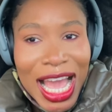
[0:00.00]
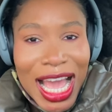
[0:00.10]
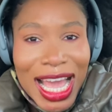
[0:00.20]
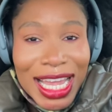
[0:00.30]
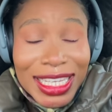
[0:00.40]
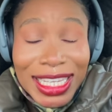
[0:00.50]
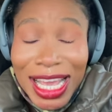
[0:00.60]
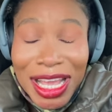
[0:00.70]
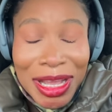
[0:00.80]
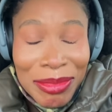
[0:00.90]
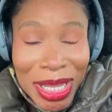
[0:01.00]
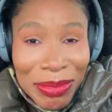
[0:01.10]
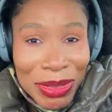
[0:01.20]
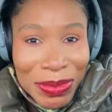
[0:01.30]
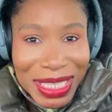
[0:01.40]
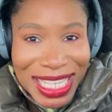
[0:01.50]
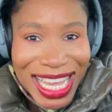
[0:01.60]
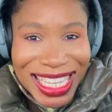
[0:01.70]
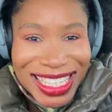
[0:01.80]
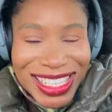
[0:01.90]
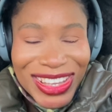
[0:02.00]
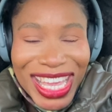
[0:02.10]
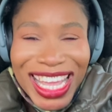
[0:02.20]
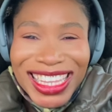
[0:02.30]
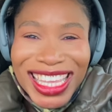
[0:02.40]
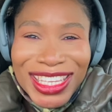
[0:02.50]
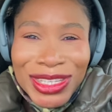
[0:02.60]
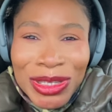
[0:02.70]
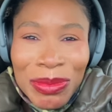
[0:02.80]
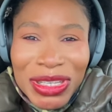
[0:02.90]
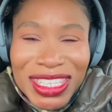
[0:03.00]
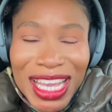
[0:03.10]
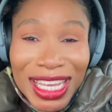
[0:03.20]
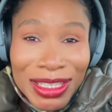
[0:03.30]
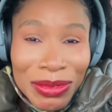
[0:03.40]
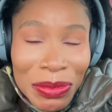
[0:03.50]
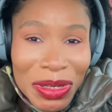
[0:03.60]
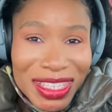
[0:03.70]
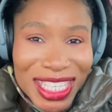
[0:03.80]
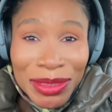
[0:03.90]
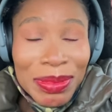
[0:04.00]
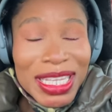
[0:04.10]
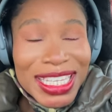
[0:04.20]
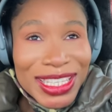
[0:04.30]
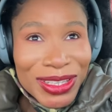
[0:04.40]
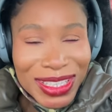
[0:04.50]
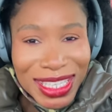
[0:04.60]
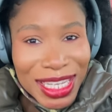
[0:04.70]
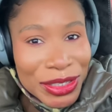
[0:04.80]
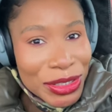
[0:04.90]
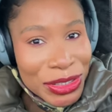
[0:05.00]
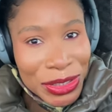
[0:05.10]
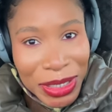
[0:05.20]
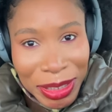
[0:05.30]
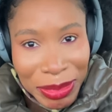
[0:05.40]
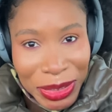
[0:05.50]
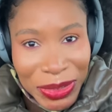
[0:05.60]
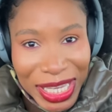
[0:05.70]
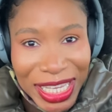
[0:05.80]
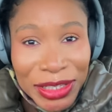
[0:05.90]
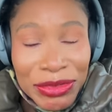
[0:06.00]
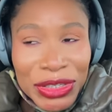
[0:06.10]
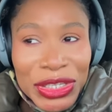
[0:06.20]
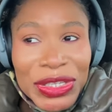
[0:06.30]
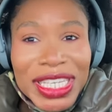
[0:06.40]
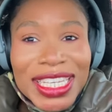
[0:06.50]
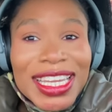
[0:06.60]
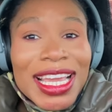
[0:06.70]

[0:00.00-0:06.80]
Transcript: And yeah, I'm happy with that. So yeah, thank you so much guys for watching. Please consider subscribing, okay? If you're new here,